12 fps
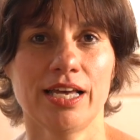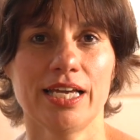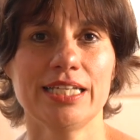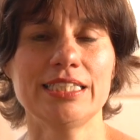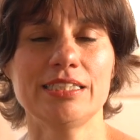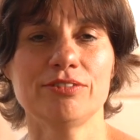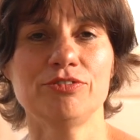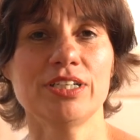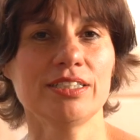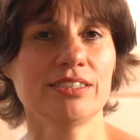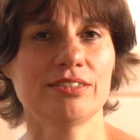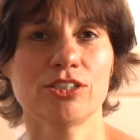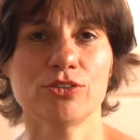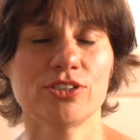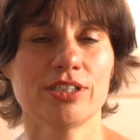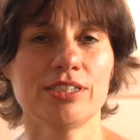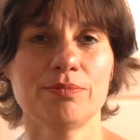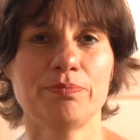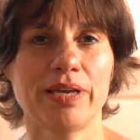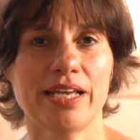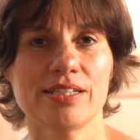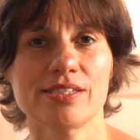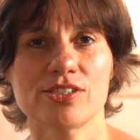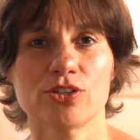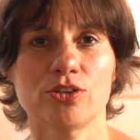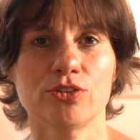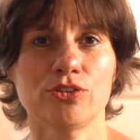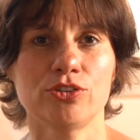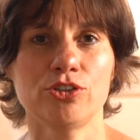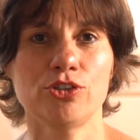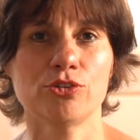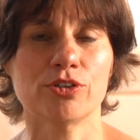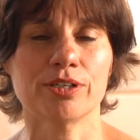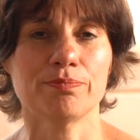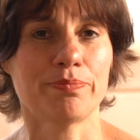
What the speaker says: It really totally depends on your